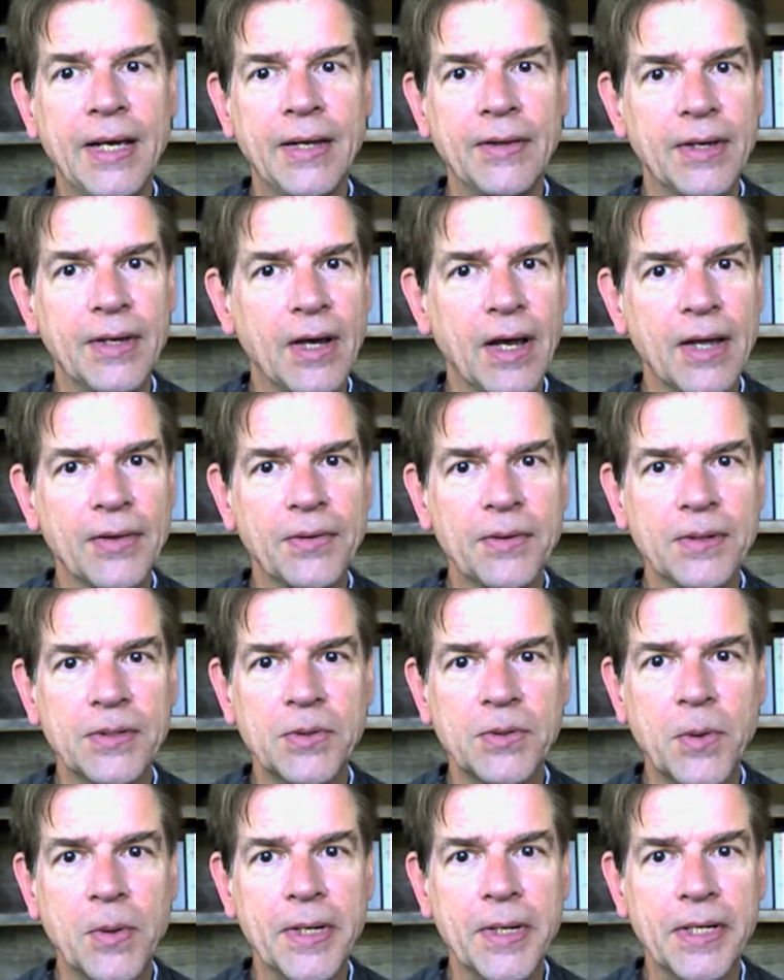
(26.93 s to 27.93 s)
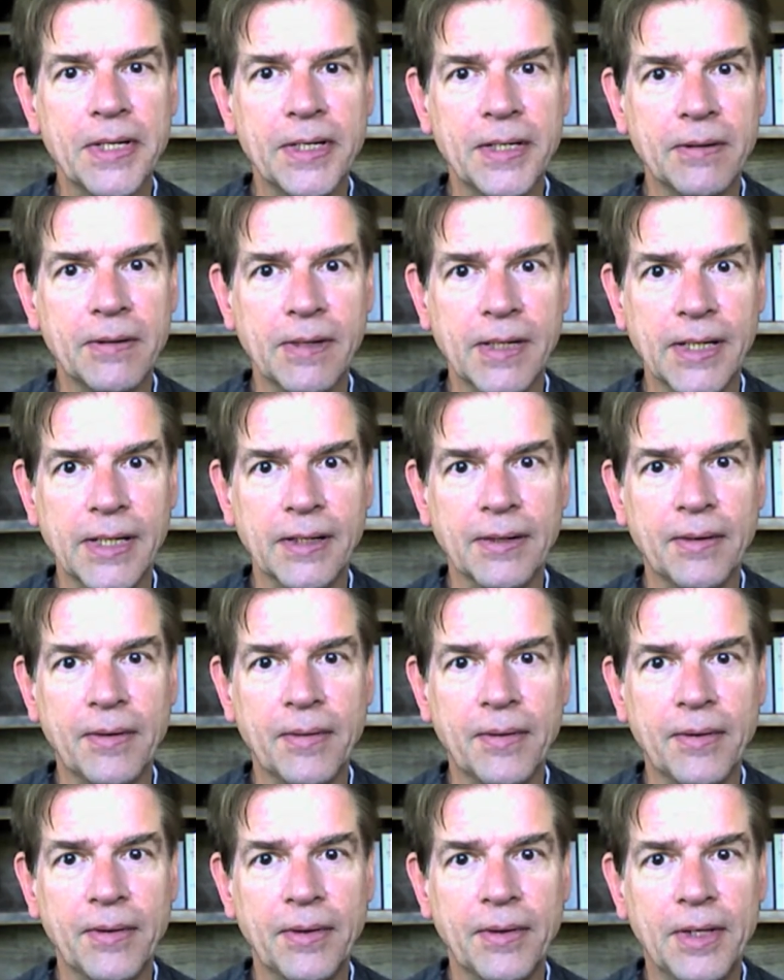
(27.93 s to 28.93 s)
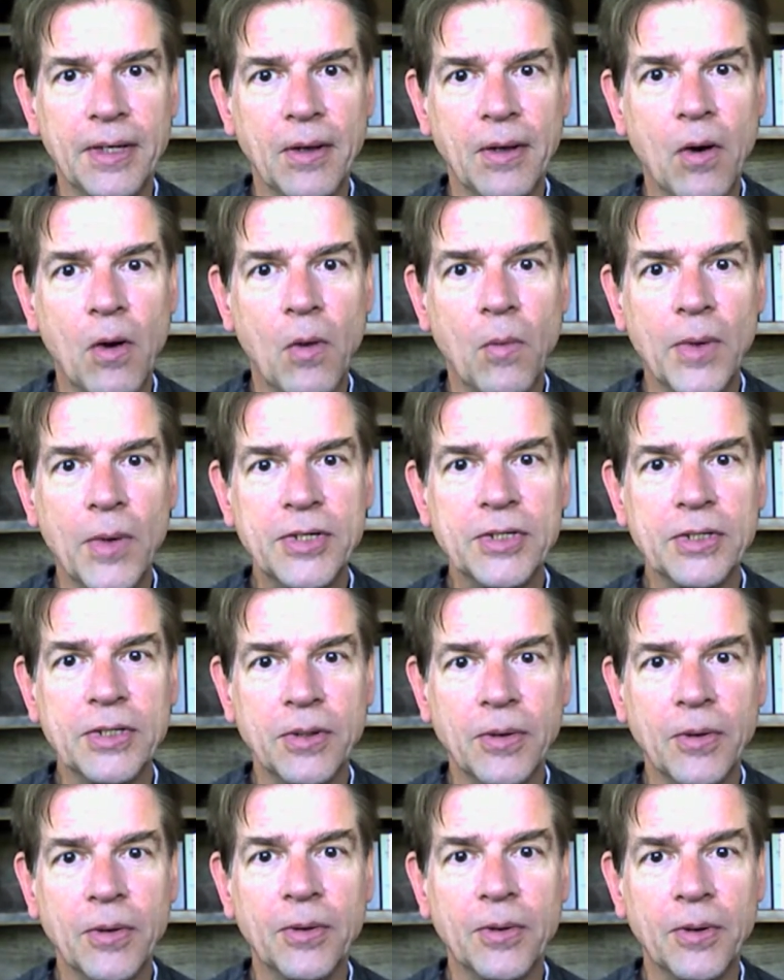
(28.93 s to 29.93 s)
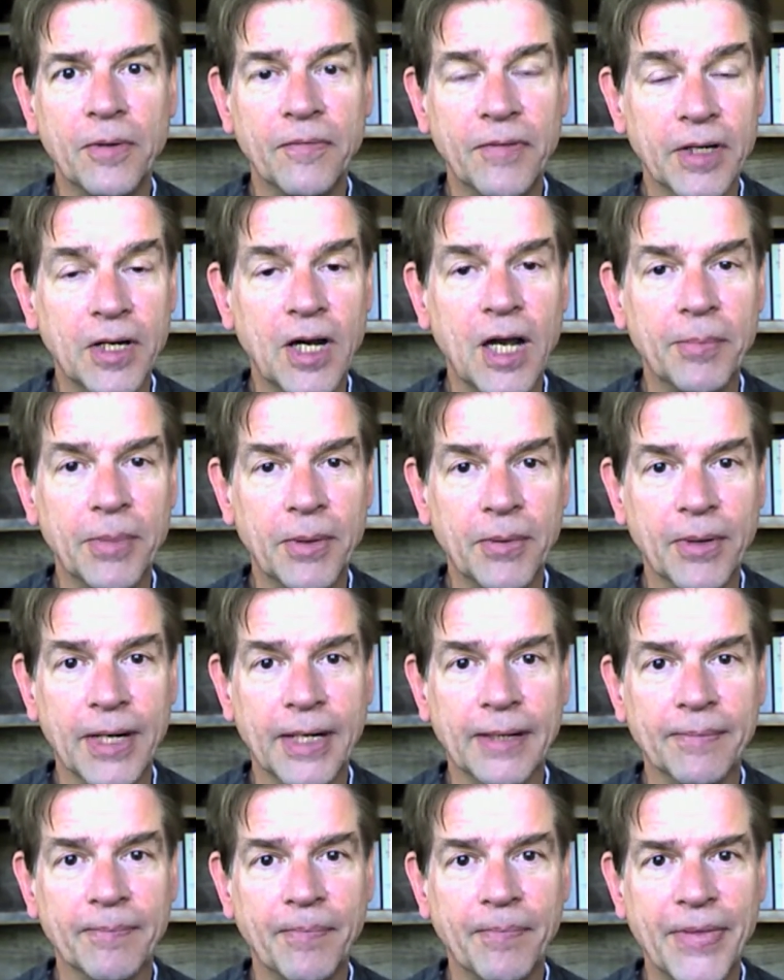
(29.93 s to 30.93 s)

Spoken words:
The author is ordinarily the original owner of a copyright.